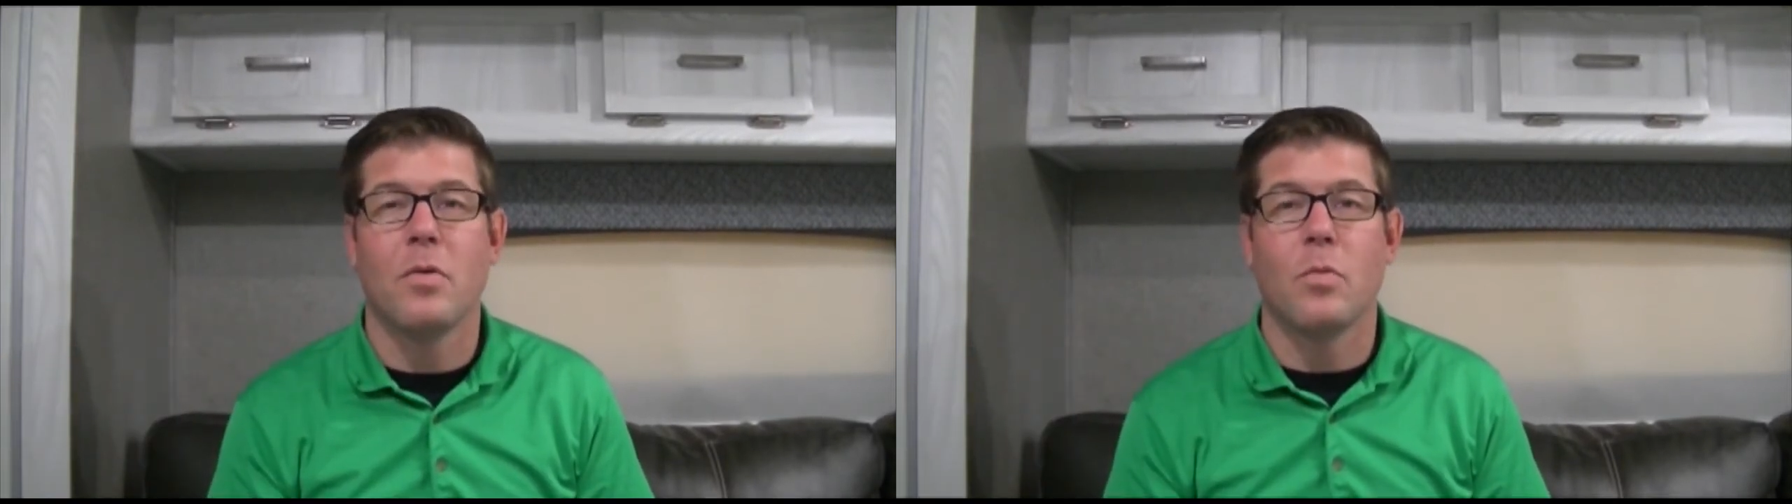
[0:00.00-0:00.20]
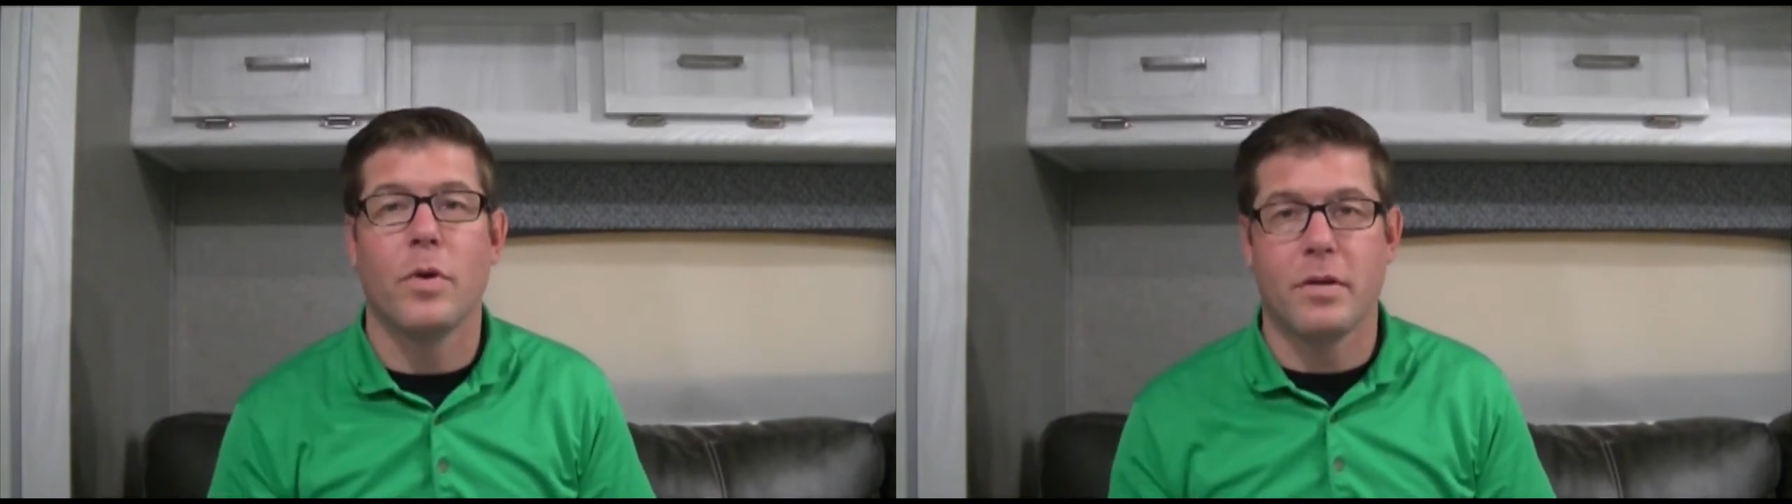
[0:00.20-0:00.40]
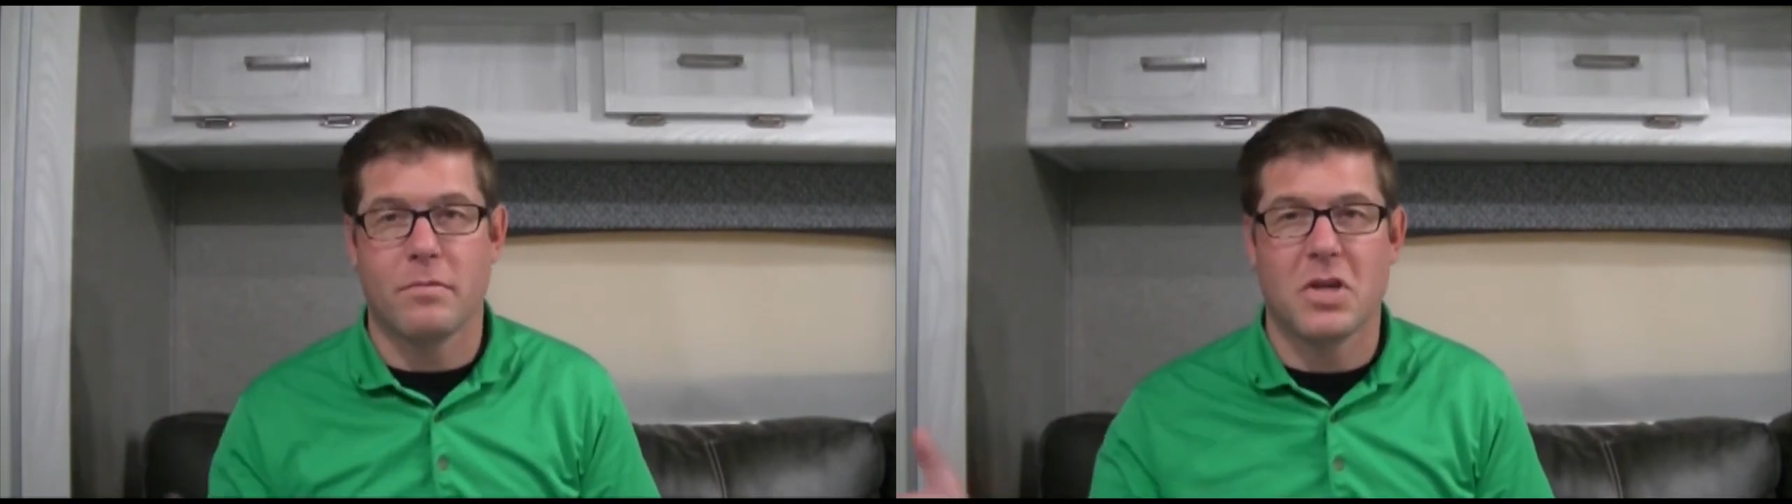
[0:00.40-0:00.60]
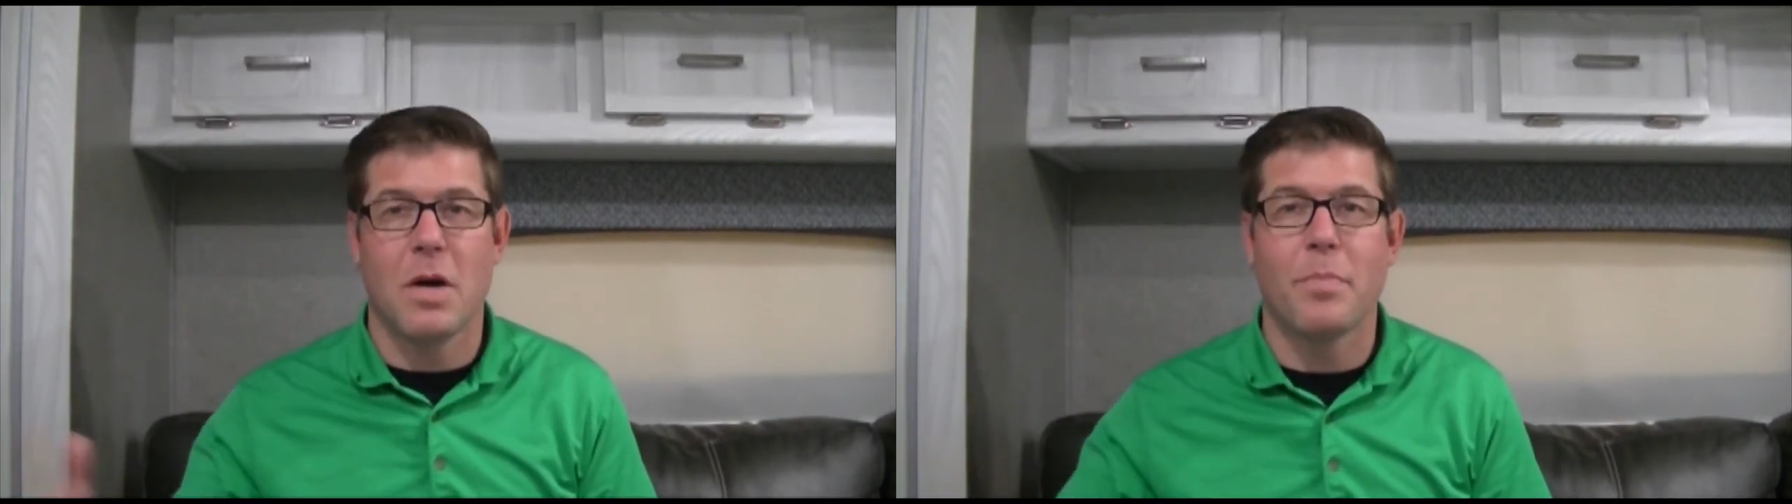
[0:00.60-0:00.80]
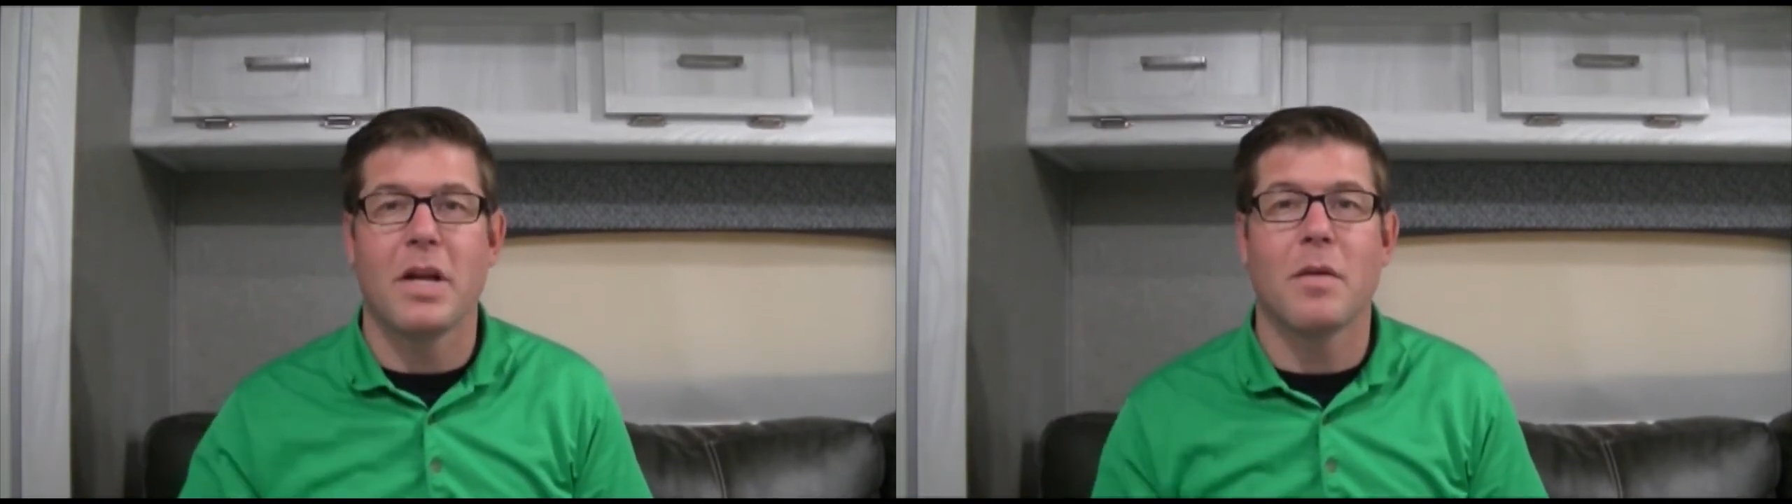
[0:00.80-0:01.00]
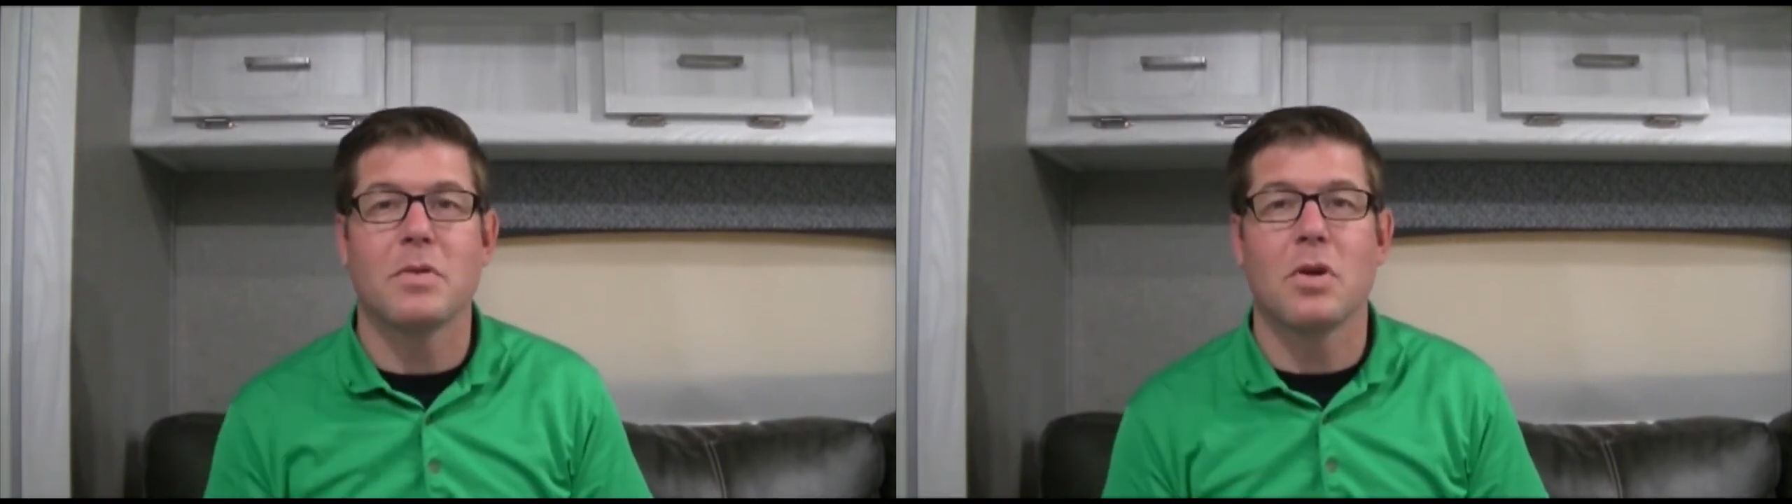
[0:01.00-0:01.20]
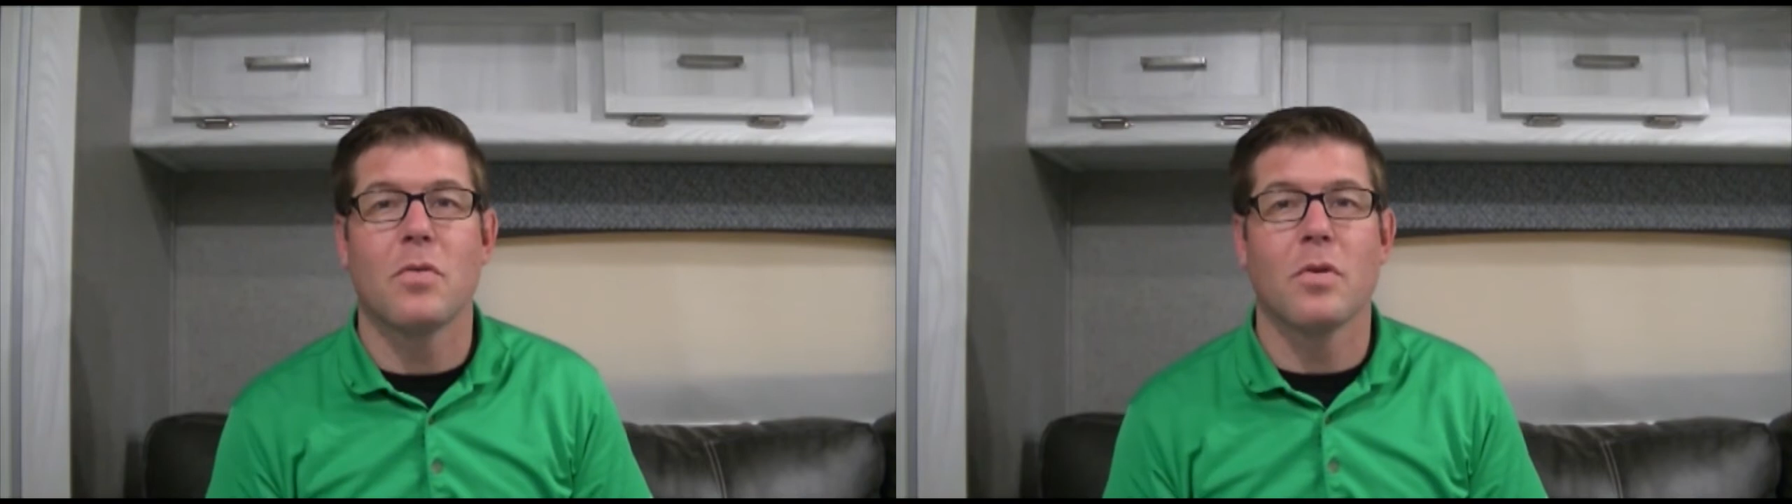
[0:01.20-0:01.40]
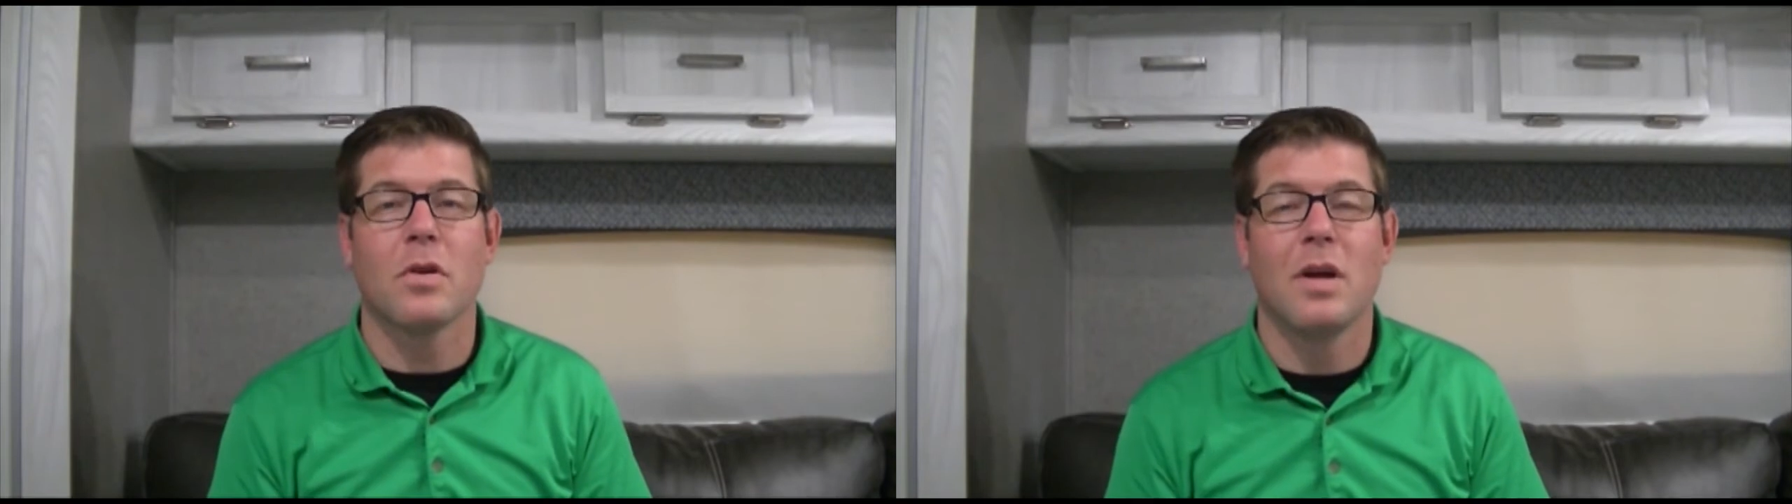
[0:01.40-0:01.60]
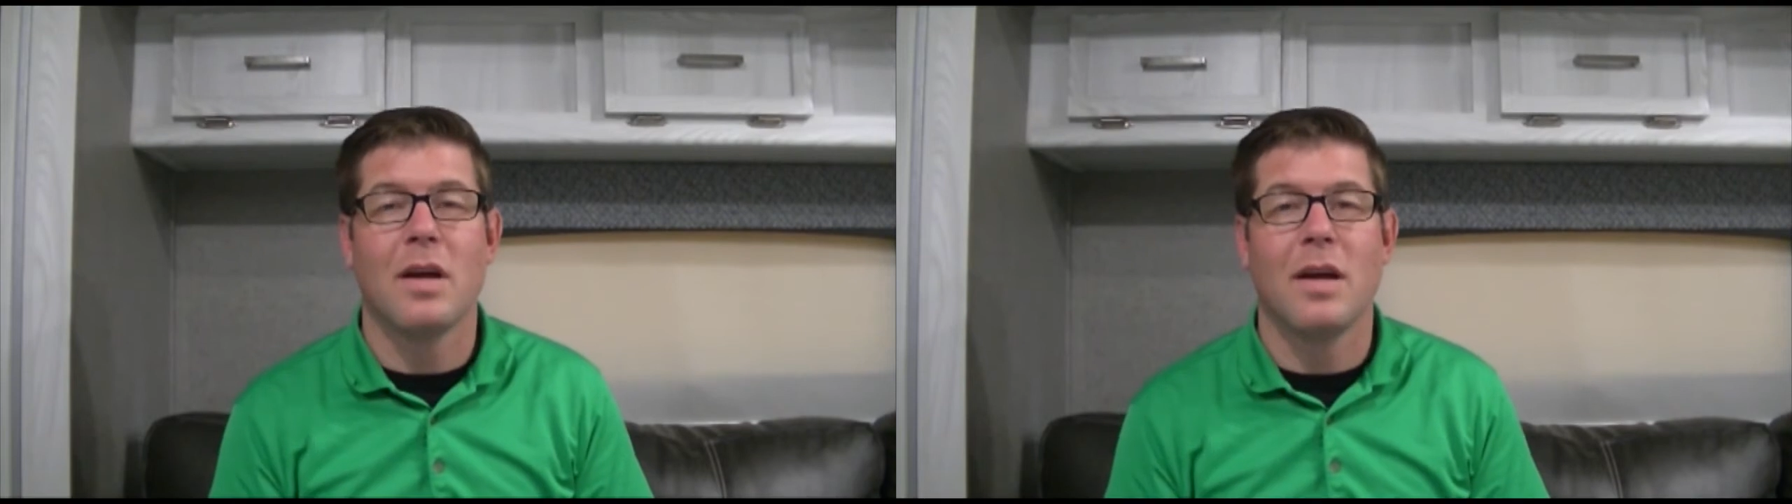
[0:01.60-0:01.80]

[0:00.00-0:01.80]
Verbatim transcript: when company comes over,